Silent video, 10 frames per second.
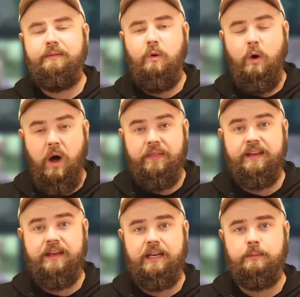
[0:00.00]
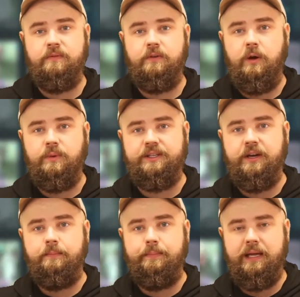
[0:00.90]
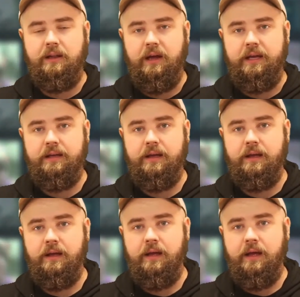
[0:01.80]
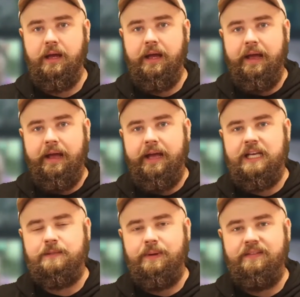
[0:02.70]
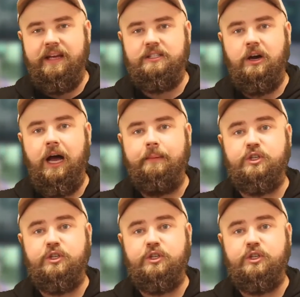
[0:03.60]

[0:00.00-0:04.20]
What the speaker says: what the kingdom of God was going to be like. He spent that time